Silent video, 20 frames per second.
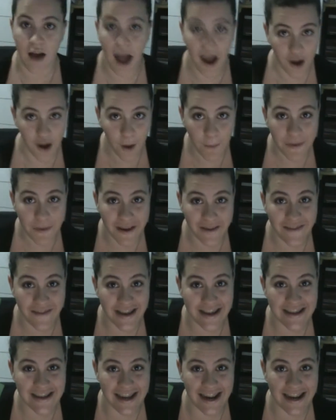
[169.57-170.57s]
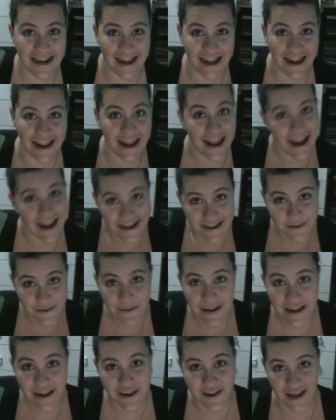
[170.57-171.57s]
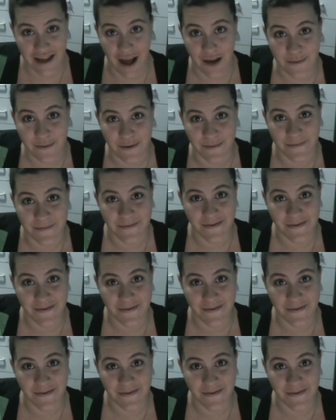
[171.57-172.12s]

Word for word: A copy of this CD. It's a really good album.